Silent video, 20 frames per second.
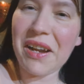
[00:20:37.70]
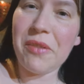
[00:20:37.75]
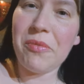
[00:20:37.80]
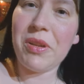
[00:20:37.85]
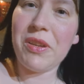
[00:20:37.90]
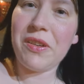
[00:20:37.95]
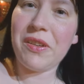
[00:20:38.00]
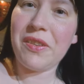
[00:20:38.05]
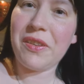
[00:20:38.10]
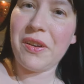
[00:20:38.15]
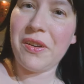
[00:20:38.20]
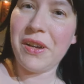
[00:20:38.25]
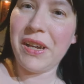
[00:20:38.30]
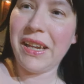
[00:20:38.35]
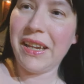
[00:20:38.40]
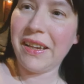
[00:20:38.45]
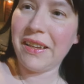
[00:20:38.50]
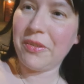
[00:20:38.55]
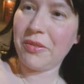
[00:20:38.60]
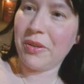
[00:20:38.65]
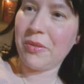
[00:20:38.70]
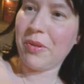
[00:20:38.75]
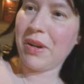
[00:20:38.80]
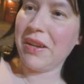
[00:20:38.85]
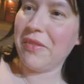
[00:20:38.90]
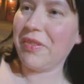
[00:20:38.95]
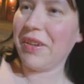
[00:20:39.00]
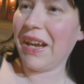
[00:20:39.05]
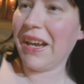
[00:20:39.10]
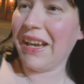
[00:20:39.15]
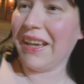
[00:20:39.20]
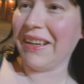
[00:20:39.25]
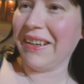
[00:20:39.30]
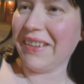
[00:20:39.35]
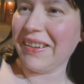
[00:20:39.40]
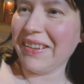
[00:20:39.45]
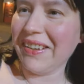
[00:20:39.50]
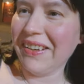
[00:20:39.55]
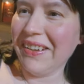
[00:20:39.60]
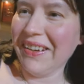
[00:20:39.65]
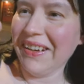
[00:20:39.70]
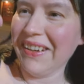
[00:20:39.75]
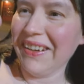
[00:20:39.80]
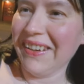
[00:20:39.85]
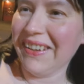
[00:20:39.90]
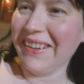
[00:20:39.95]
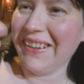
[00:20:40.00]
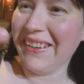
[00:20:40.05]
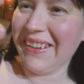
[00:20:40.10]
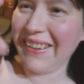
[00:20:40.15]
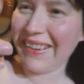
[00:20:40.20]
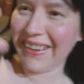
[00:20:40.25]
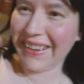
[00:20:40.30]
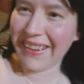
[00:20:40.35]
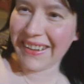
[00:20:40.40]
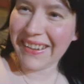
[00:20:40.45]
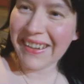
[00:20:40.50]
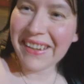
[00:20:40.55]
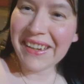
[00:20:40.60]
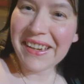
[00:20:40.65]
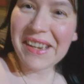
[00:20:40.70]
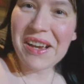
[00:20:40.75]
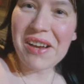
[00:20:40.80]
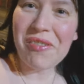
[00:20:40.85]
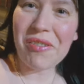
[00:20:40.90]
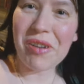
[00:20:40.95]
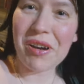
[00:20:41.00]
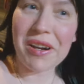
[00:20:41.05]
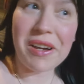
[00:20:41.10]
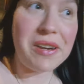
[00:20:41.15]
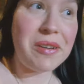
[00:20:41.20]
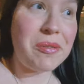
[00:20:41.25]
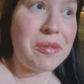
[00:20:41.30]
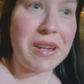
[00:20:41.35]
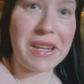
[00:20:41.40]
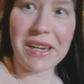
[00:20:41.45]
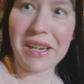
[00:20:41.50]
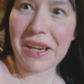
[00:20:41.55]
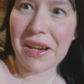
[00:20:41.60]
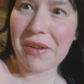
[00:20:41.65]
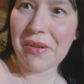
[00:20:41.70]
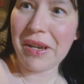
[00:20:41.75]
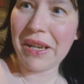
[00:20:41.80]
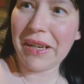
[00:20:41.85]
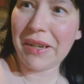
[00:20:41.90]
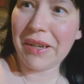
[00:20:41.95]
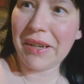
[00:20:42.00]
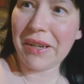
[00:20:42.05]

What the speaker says: We just got here. Do you want to wave your hand? Right, we're going to go in.